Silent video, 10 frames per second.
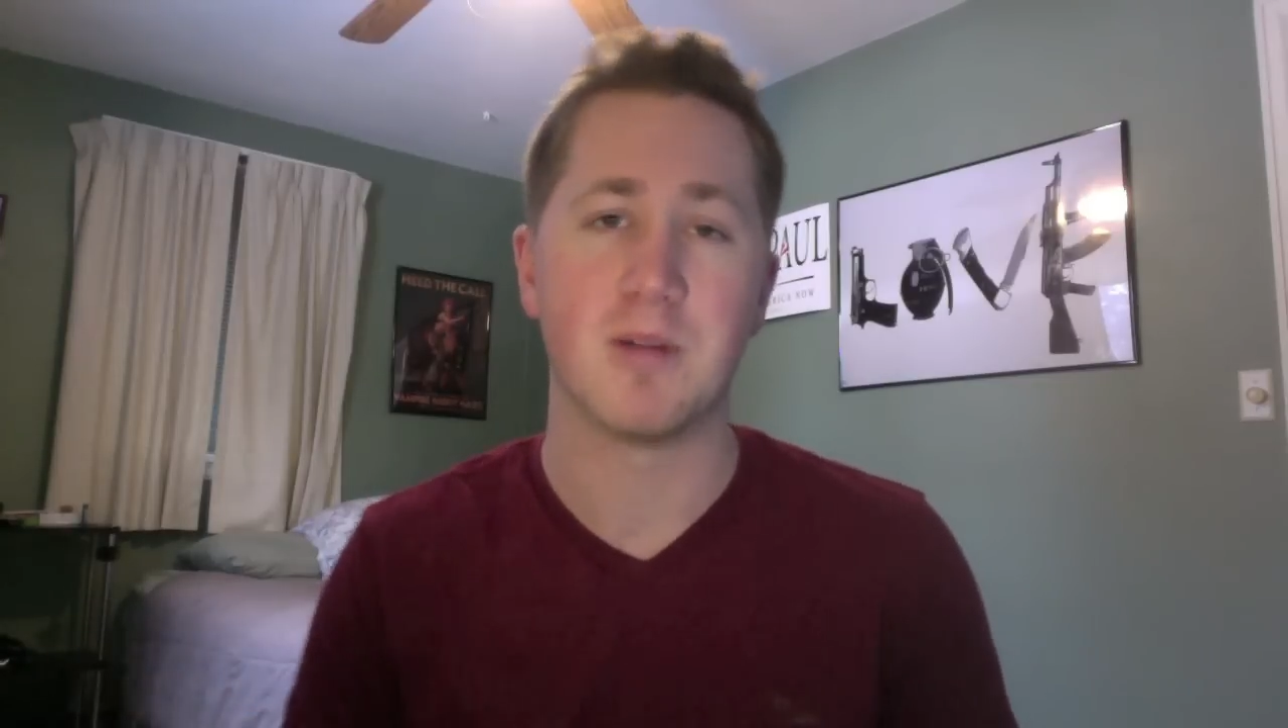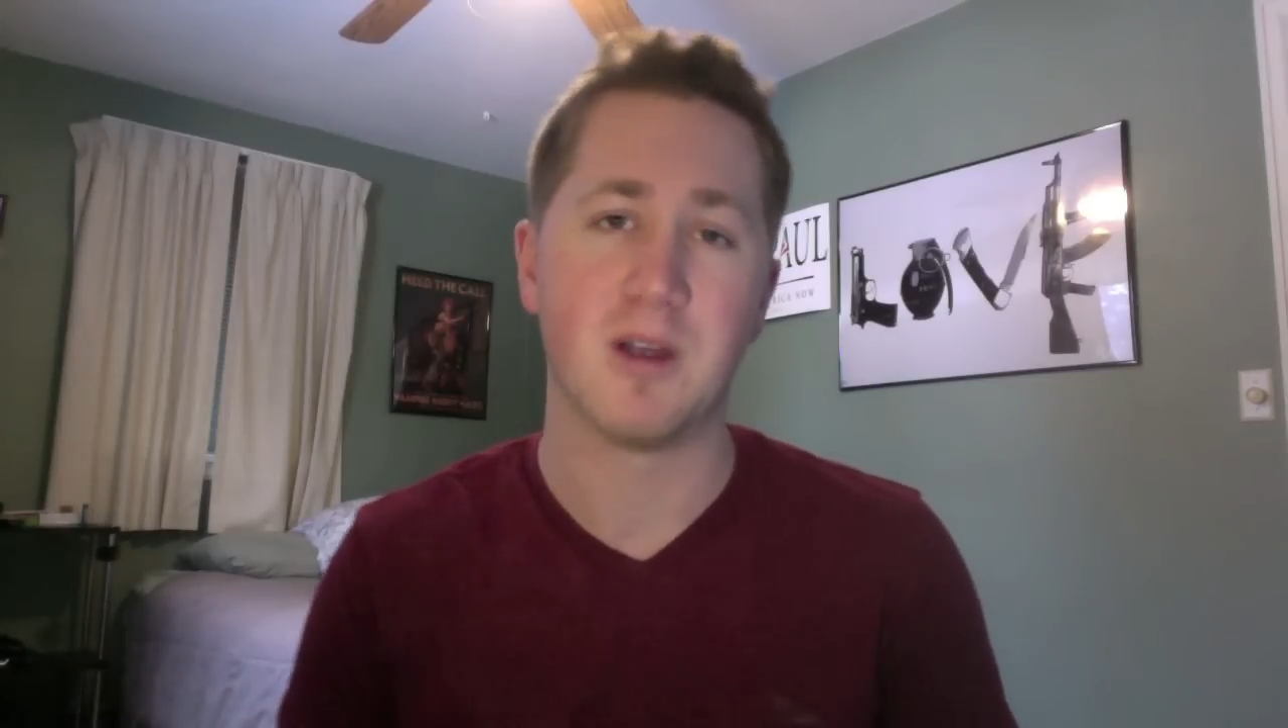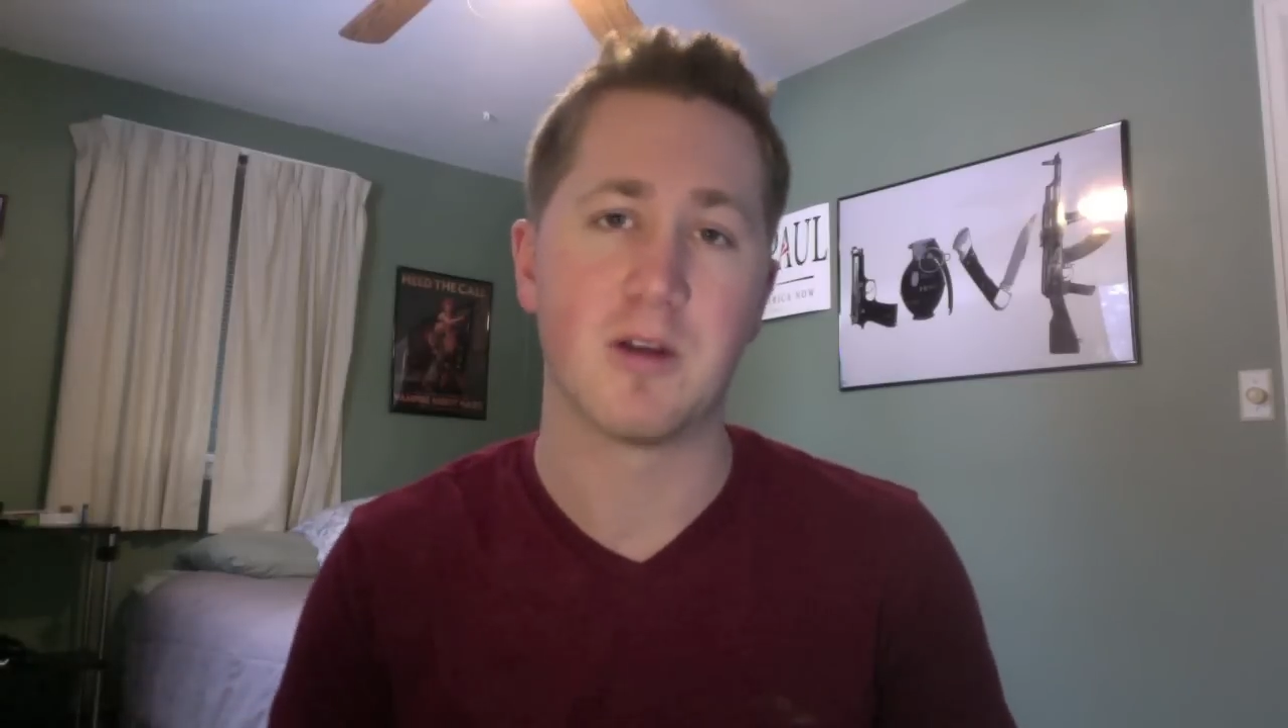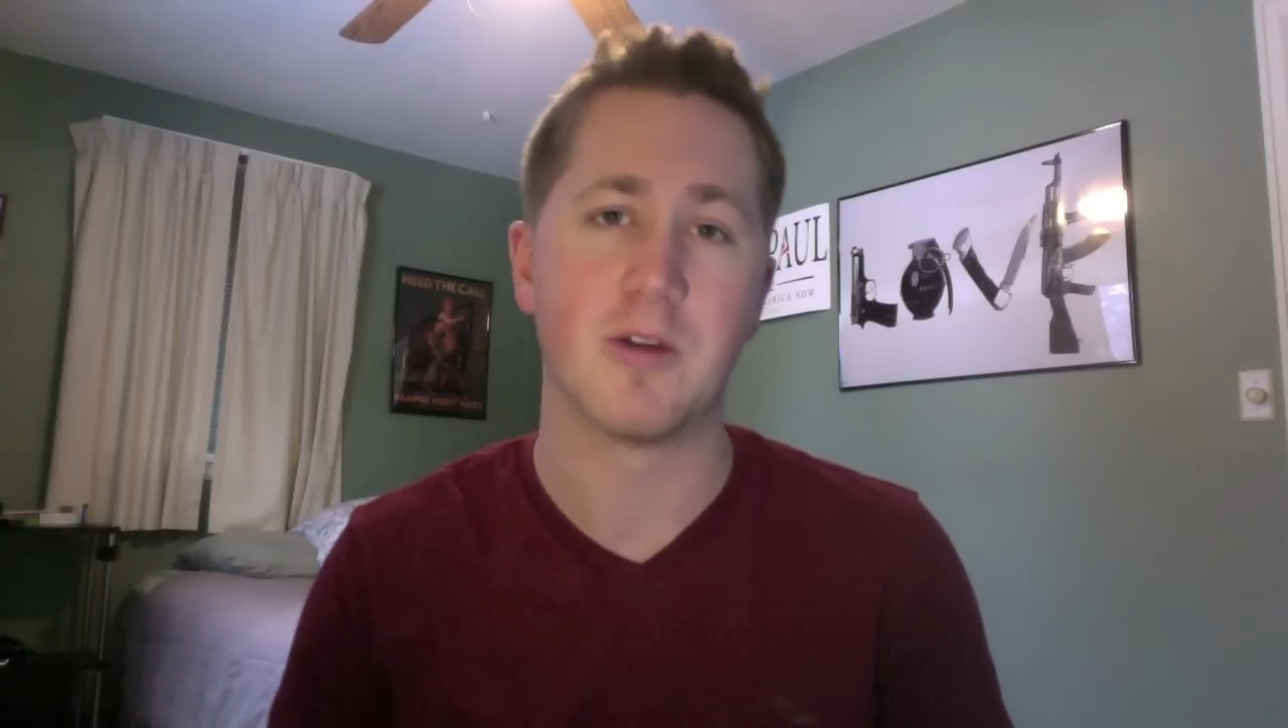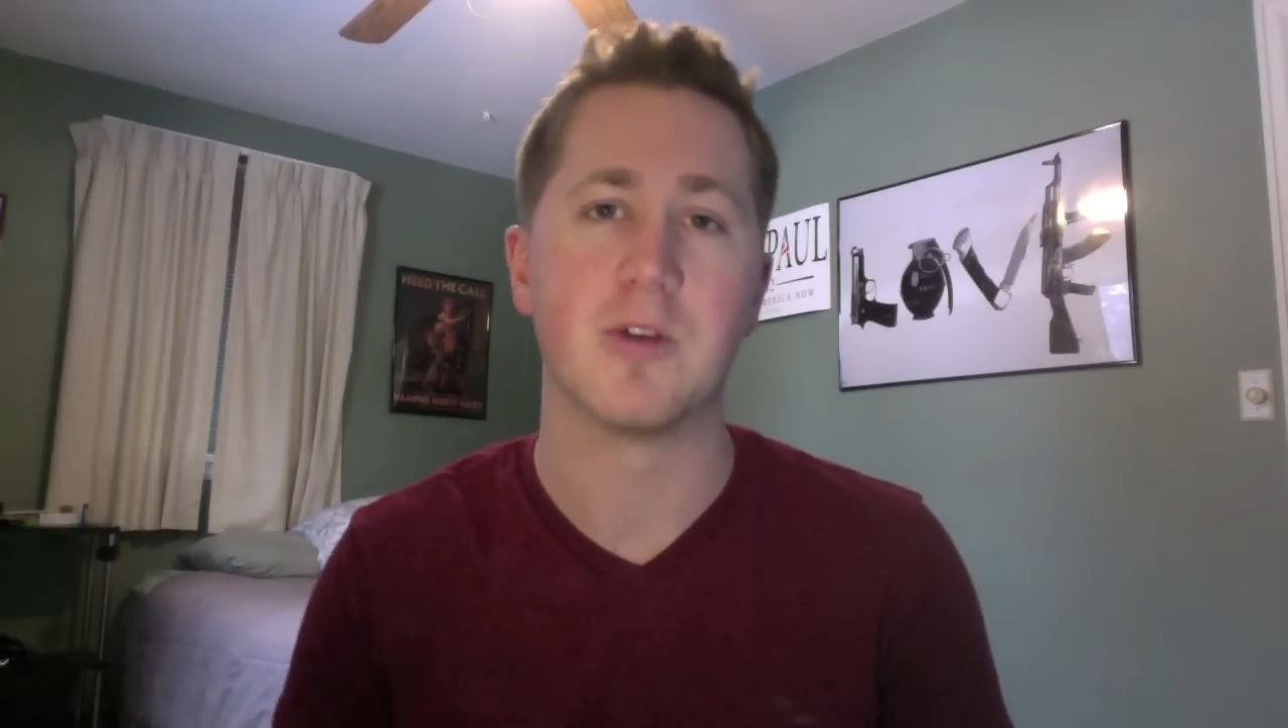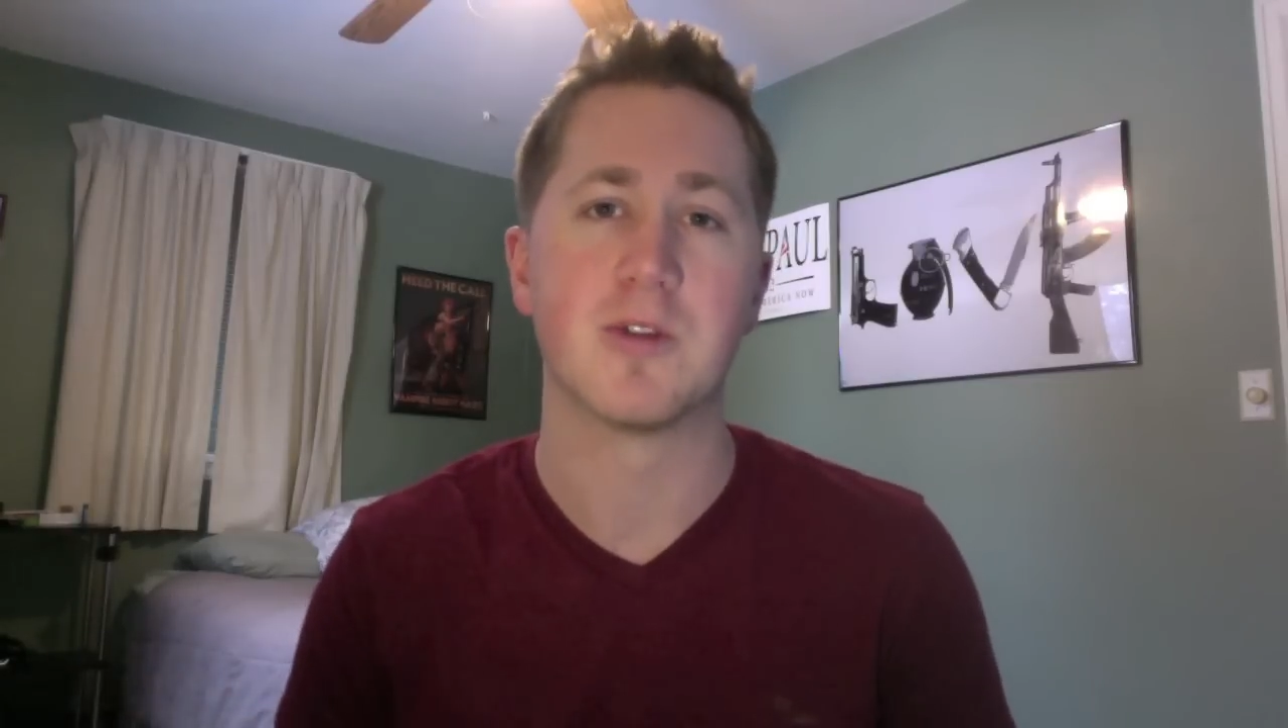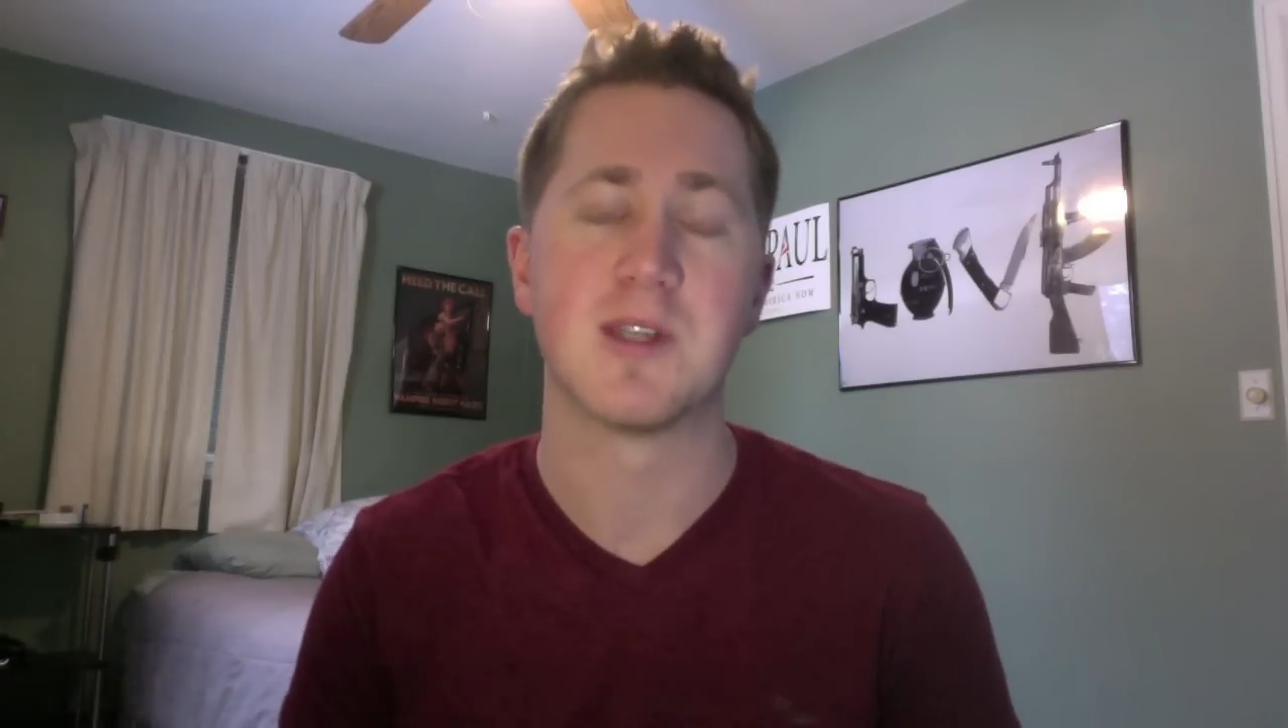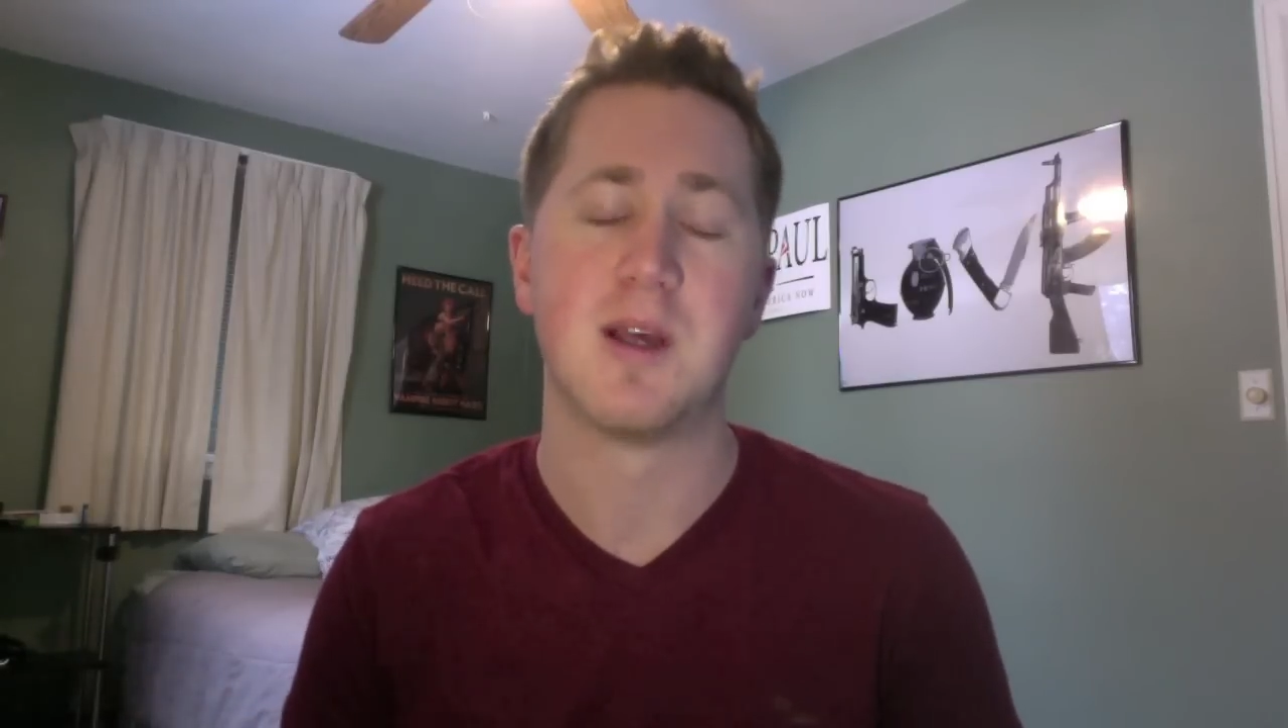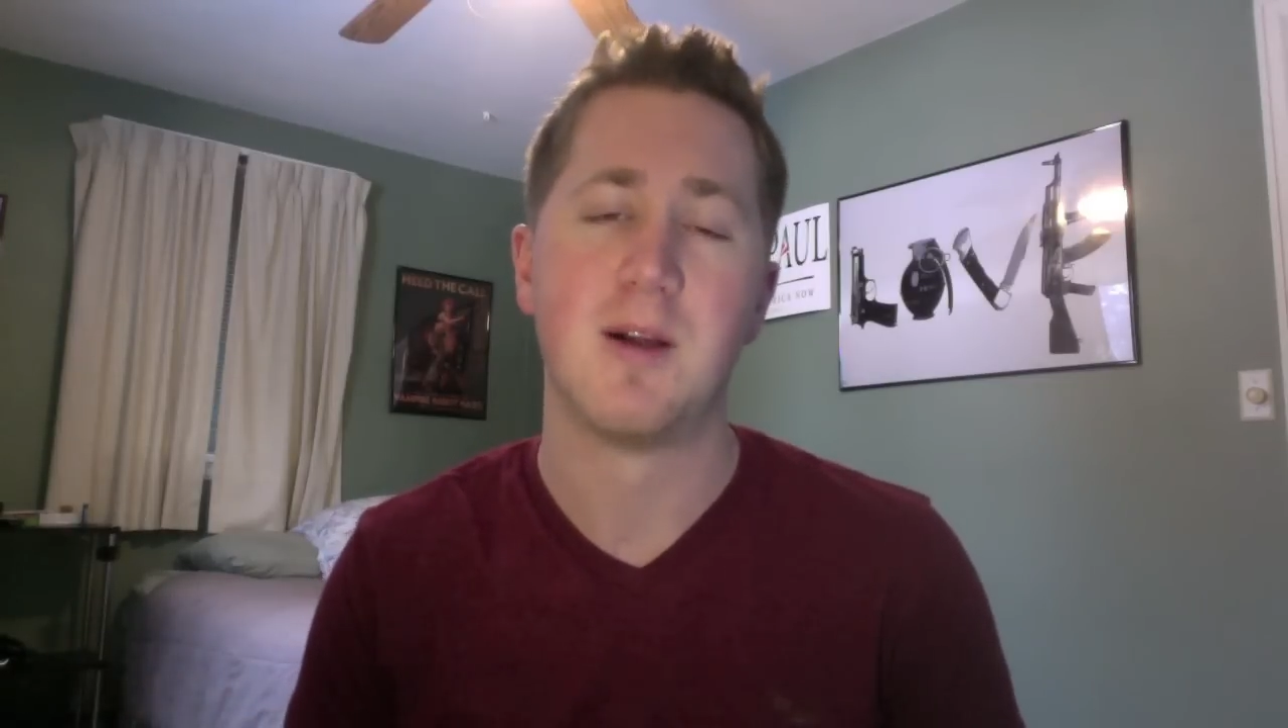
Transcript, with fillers: political news.